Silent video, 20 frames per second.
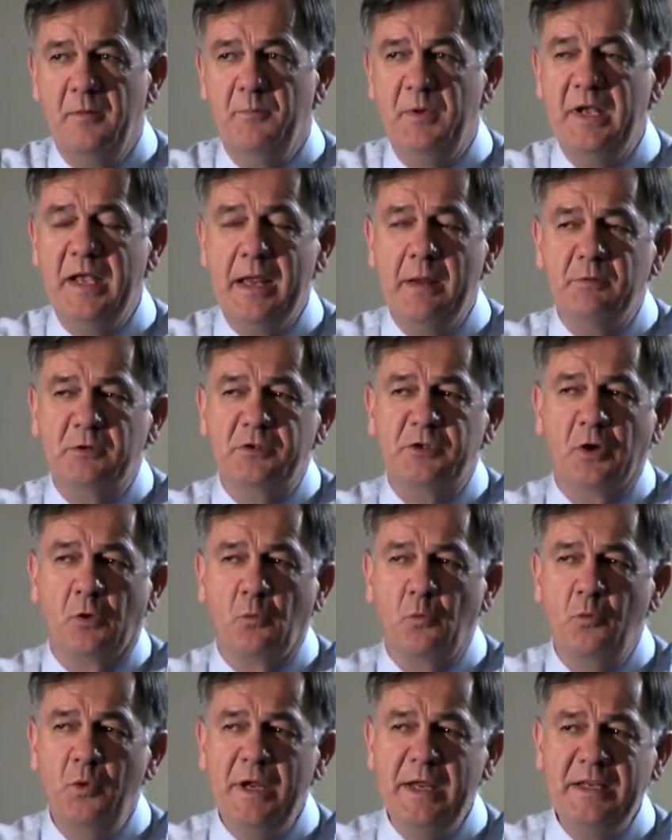being able to
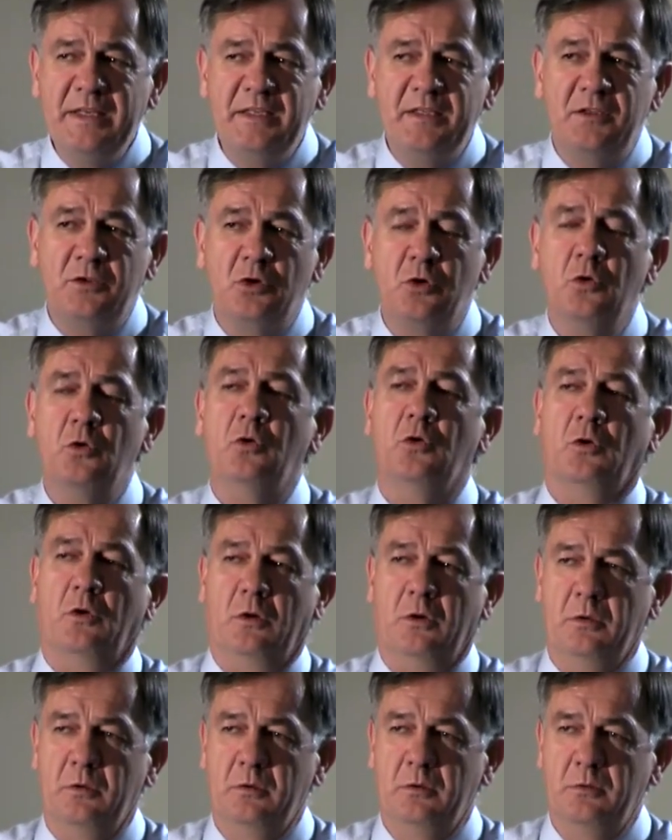retool,
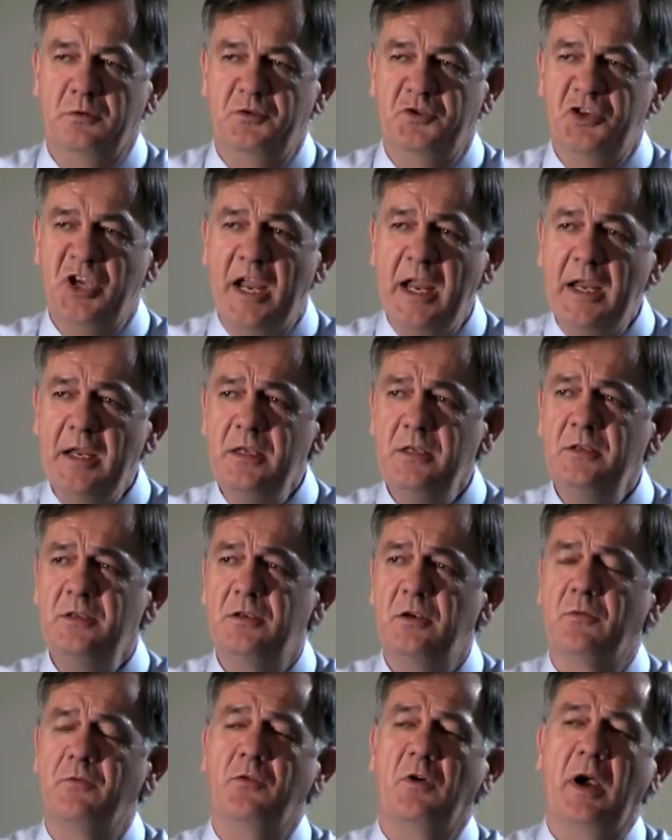change
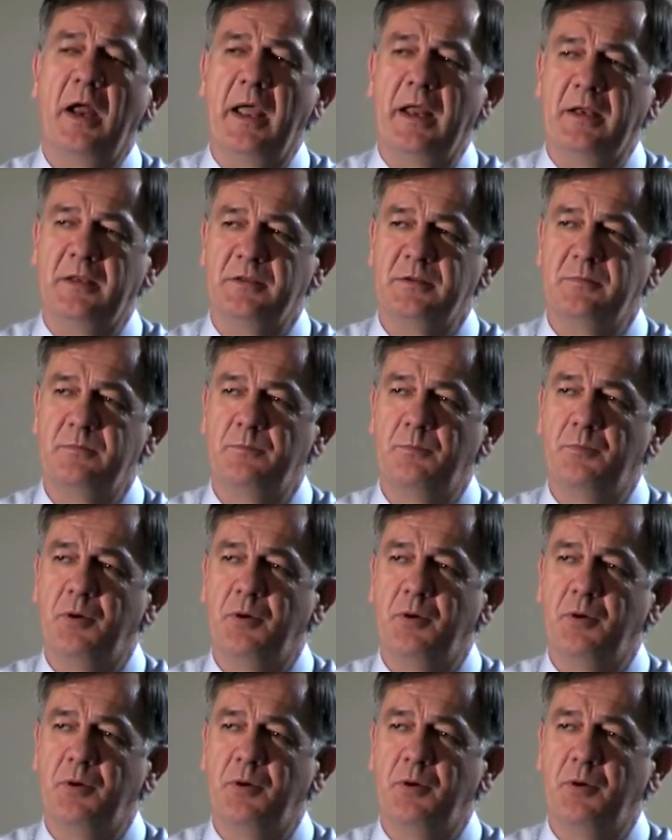your varieties,